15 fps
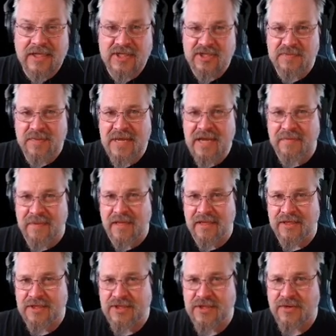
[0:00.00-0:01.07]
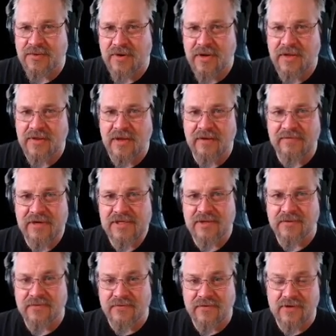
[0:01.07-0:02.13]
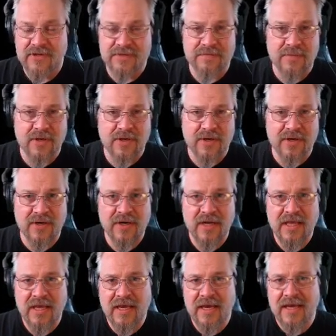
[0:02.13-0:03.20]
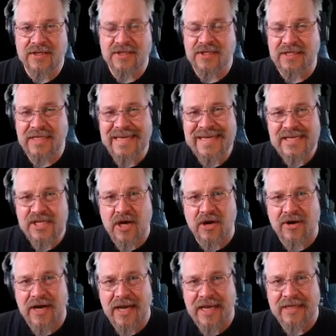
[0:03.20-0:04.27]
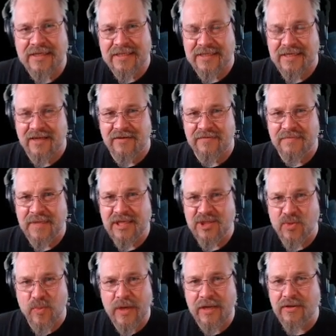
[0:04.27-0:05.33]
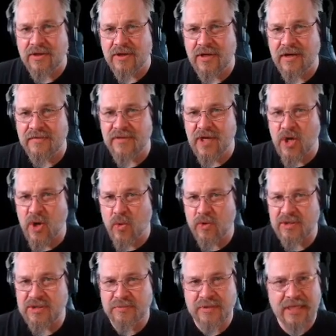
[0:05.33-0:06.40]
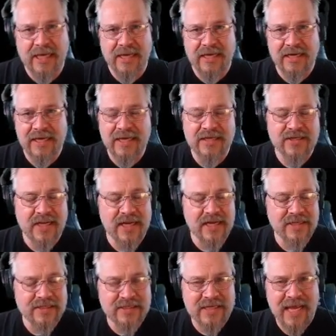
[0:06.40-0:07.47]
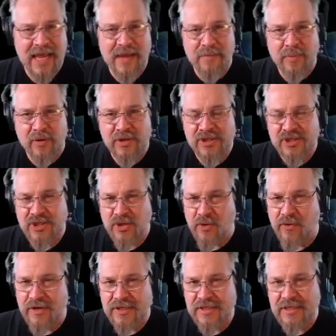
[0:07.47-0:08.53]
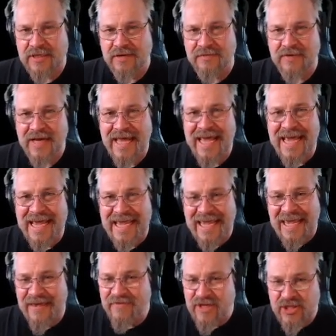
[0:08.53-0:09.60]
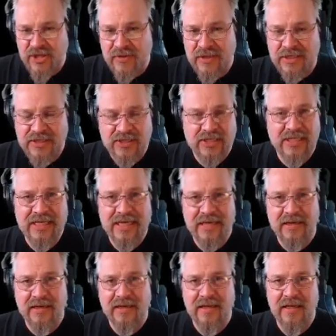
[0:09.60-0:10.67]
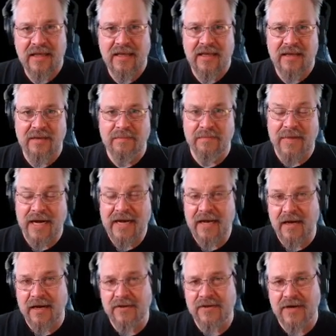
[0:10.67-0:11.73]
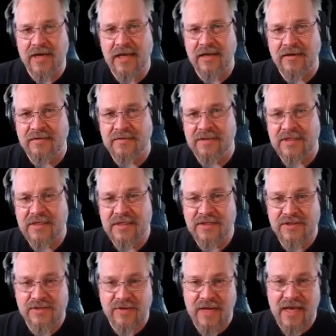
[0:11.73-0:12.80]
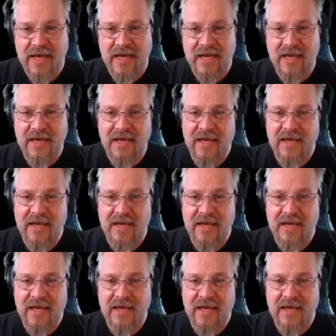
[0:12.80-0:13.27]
speak about the story, the original first murder. Slindar itself means wielder of the coarse blade. It is a pejorative given to the Slin by other elves. Today,